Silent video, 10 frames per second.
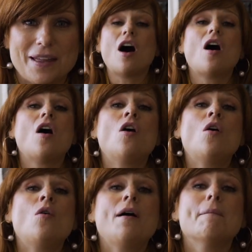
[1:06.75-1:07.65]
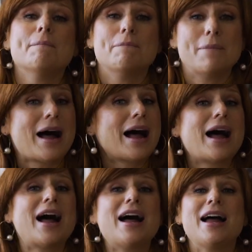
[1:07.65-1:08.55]
Oh
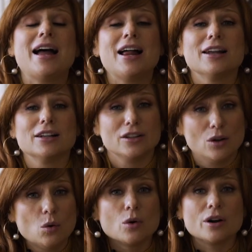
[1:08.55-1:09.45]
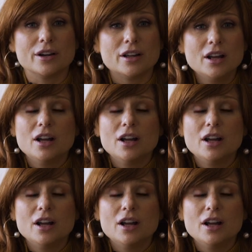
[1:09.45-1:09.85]
my Lord.